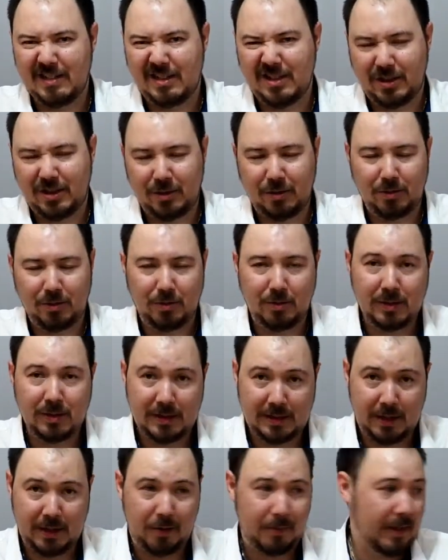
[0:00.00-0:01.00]
2
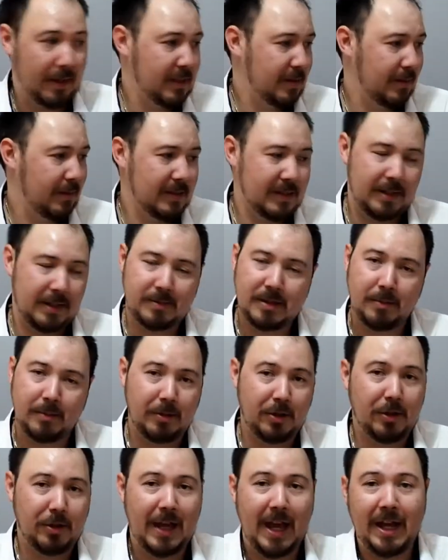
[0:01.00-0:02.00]
terabytes, but at the same time
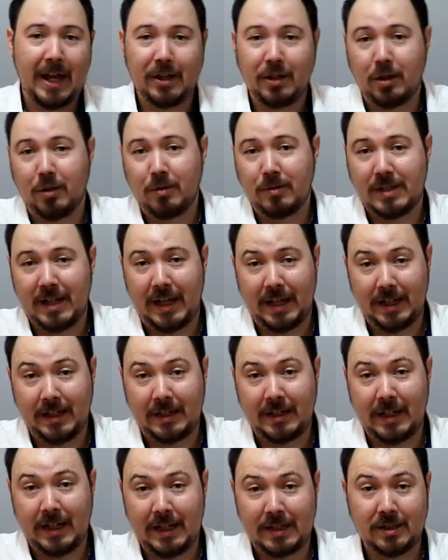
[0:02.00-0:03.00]
you can use
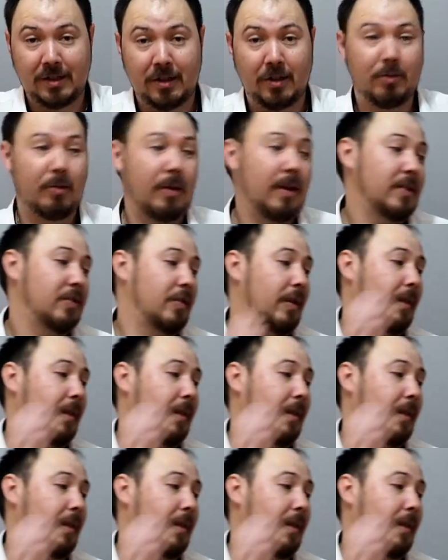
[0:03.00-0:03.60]
an external hard